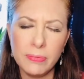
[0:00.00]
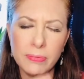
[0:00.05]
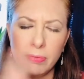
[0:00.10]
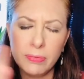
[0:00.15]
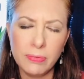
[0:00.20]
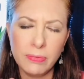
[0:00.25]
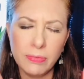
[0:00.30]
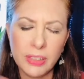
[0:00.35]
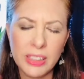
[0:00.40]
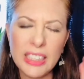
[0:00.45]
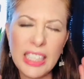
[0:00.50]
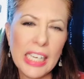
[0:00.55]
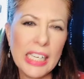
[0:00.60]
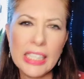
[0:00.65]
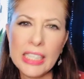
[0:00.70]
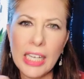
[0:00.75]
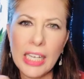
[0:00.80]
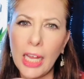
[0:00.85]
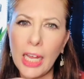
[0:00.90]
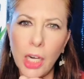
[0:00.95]

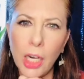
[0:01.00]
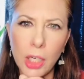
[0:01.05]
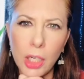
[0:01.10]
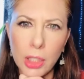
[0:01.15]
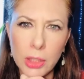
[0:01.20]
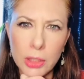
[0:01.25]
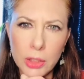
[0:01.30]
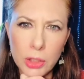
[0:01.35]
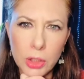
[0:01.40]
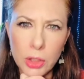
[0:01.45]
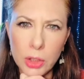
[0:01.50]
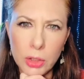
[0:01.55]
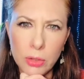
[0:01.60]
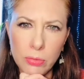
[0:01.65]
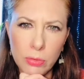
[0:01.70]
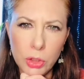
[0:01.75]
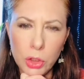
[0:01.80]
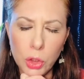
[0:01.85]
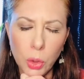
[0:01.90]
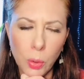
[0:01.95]
skincare
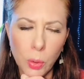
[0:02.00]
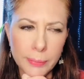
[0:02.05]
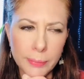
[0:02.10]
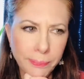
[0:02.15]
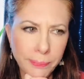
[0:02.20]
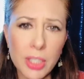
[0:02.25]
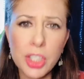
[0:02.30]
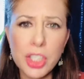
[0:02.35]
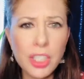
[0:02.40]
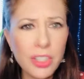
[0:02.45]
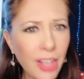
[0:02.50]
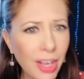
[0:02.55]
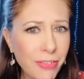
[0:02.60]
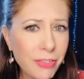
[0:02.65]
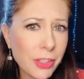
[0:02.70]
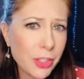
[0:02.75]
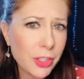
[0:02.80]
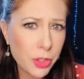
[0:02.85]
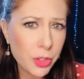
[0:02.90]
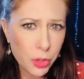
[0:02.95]
store. She left
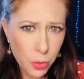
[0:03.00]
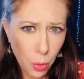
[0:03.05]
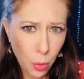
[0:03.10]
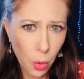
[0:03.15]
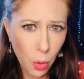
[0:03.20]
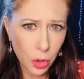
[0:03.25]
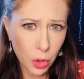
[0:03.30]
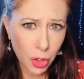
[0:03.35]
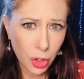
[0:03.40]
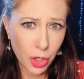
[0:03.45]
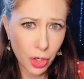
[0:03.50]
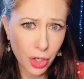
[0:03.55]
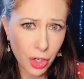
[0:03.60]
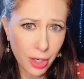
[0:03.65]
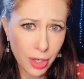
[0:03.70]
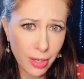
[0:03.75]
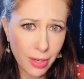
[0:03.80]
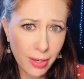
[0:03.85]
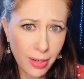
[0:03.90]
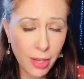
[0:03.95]
her stroller
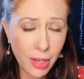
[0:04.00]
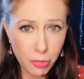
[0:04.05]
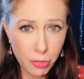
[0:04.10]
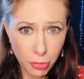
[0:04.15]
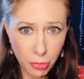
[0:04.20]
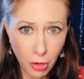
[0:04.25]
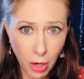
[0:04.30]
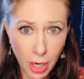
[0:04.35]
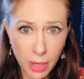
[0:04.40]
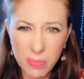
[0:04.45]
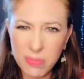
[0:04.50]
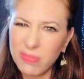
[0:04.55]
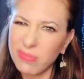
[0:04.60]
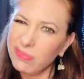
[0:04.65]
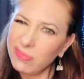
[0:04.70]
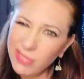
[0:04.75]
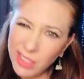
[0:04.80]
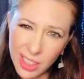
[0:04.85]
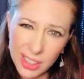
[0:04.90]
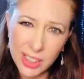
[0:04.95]
in front.
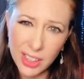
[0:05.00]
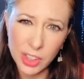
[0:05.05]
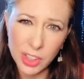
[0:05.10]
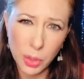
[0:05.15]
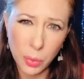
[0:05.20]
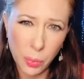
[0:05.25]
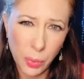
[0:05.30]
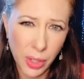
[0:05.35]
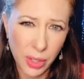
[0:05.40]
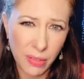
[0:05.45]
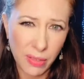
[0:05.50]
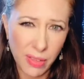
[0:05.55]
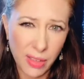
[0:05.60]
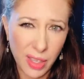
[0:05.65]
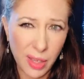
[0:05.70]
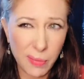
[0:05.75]
Not such a weird thing